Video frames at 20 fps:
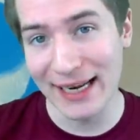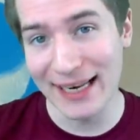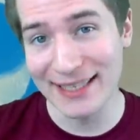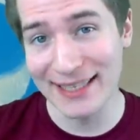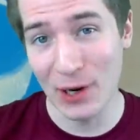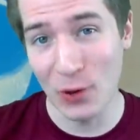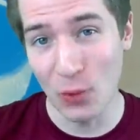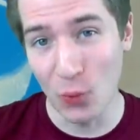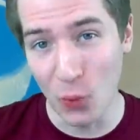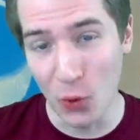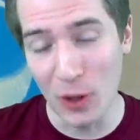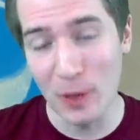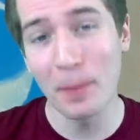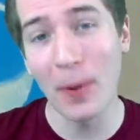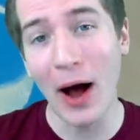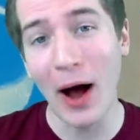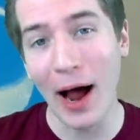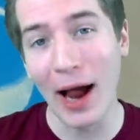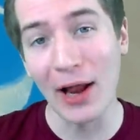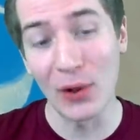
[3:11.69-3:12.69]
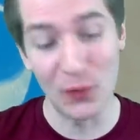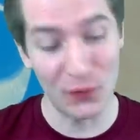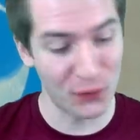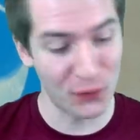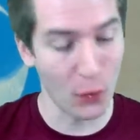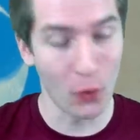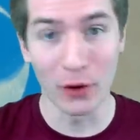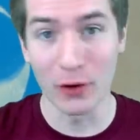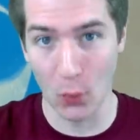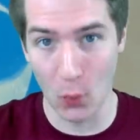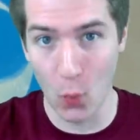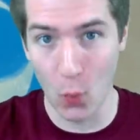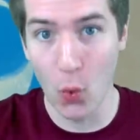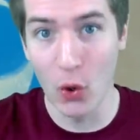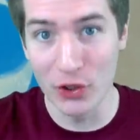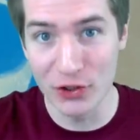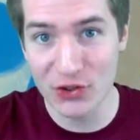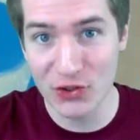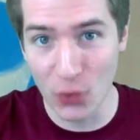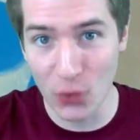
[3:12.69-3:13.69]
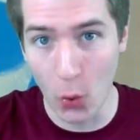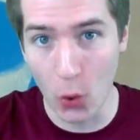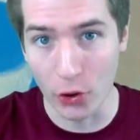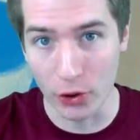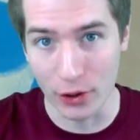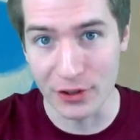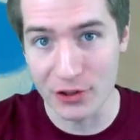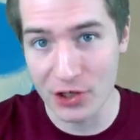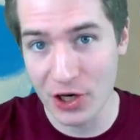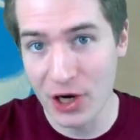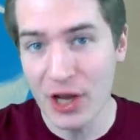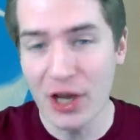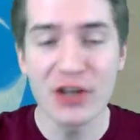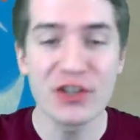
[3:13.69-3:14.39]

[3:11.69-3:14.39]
is a wood pile for wood storage.